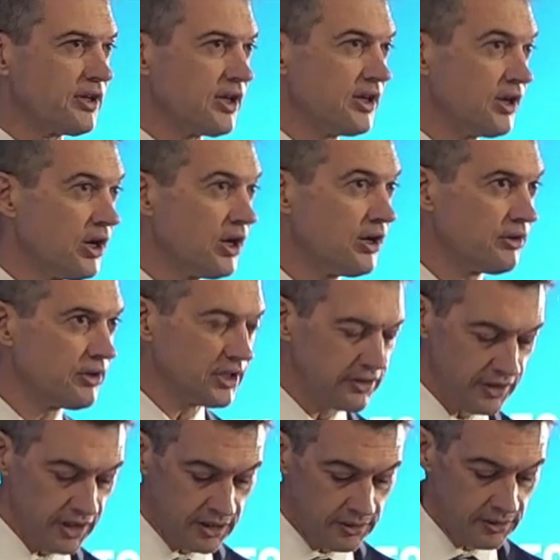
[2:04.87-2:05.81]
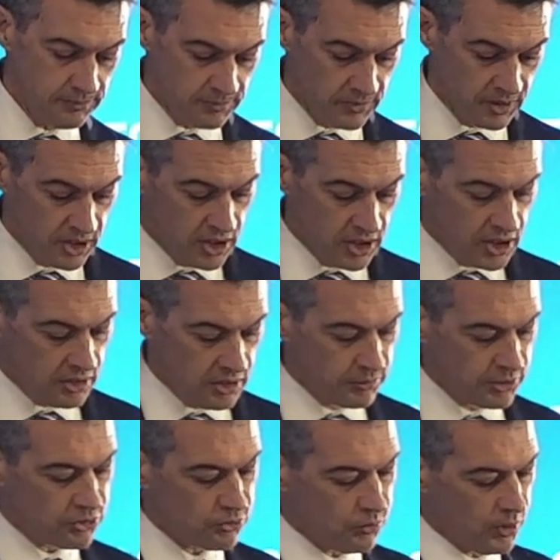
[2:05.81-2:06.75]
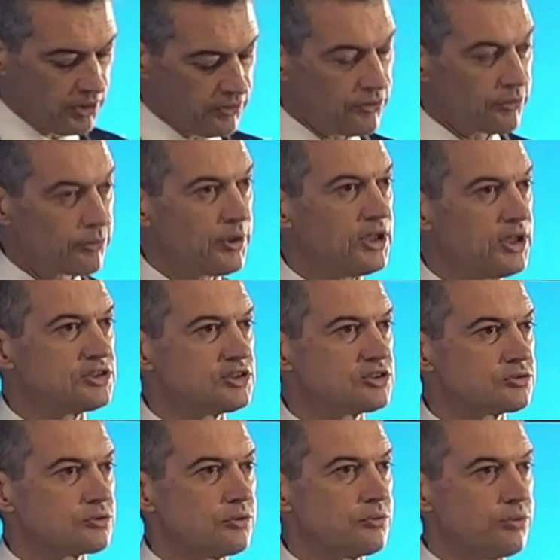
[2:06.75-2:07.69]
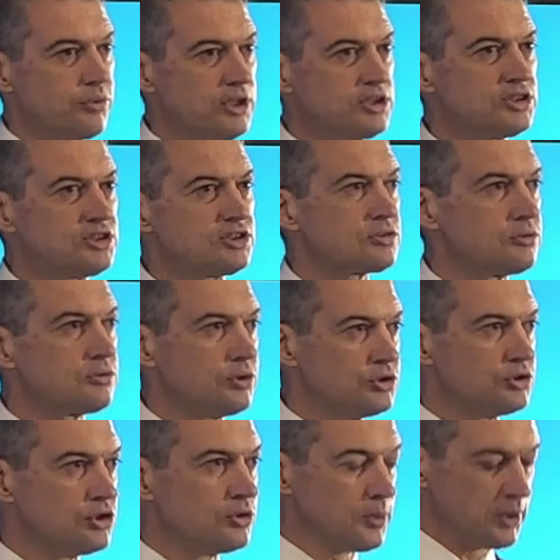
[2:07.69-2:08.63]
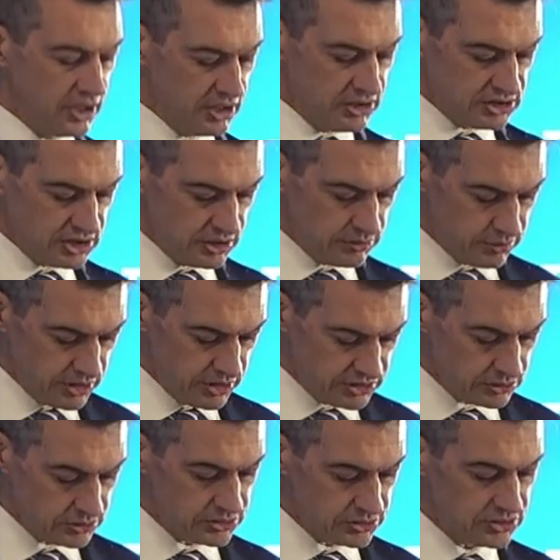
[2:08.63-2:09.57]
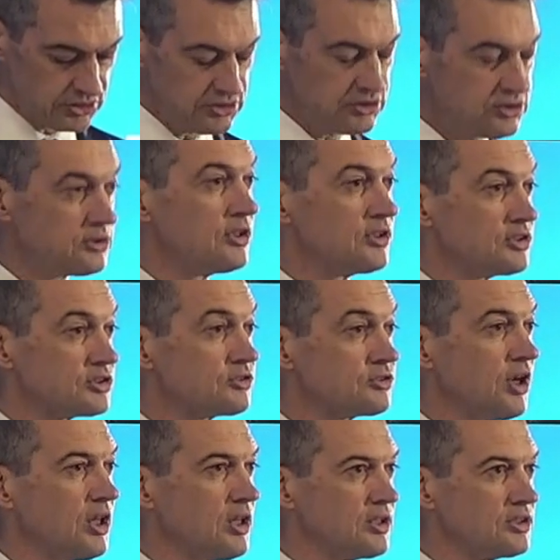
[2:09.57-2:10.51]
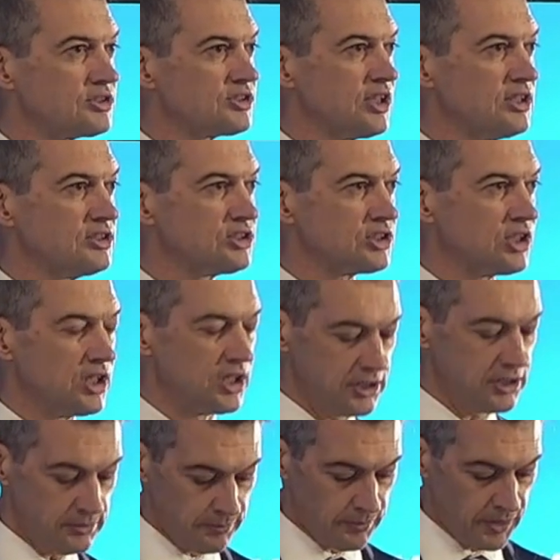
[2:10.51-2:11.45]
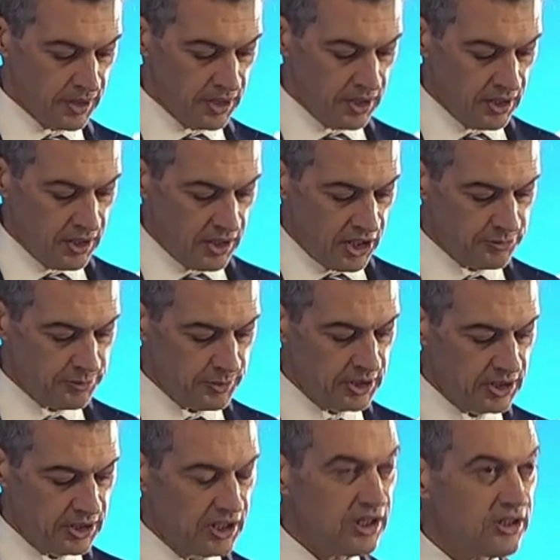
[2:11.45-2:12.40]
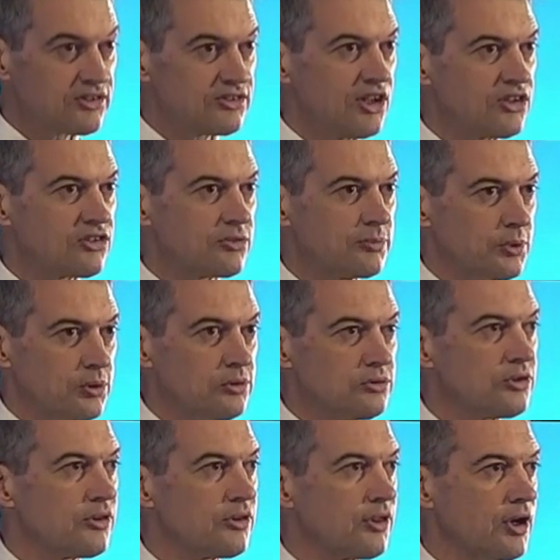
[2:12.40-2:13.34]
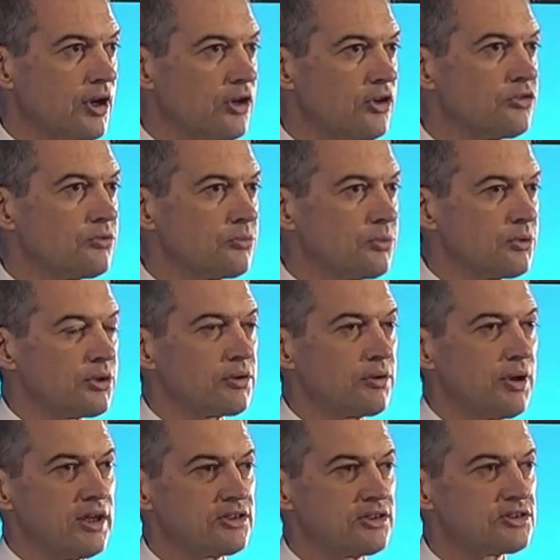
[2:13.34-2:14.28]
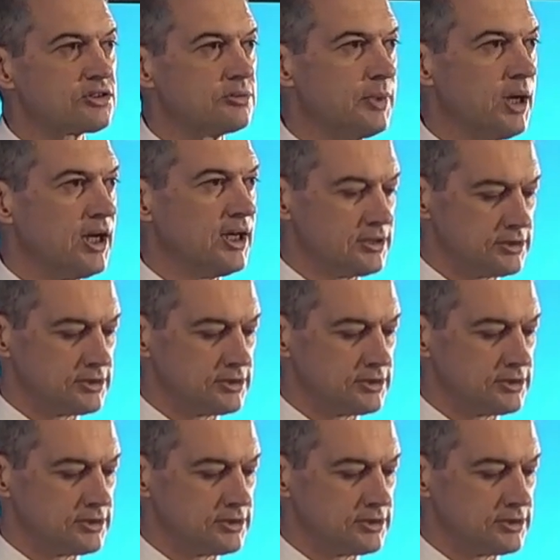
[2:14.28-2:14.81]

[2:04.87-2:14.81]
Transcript: irony then, in which one of the region's richest renewable energy resources, Australian sunshine, has been inaccessible to those with the greatest demand.